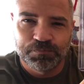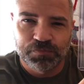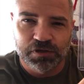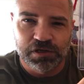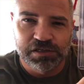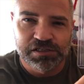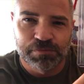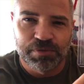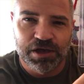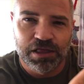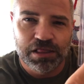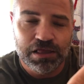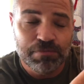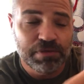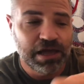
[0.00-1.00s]
Isabel
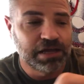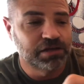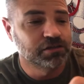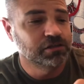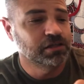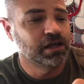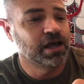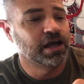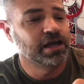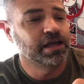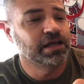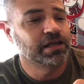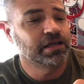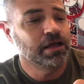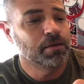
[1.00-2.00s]
Bandel,
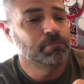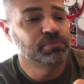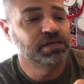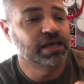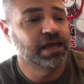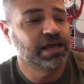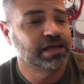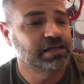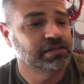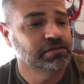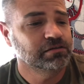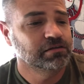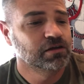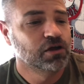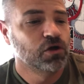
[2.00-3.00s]
I-B-A-N,
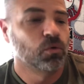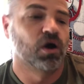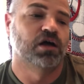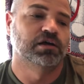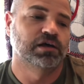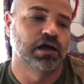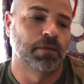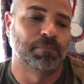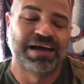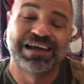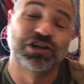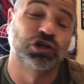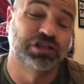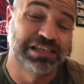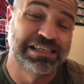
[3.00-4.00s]
well,
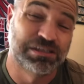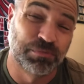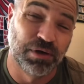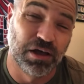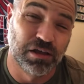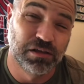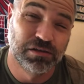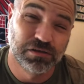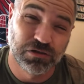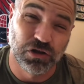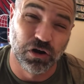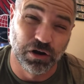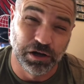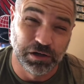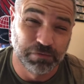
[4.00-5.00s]
Abandel Isabel,
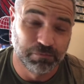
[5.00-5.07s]
sorry.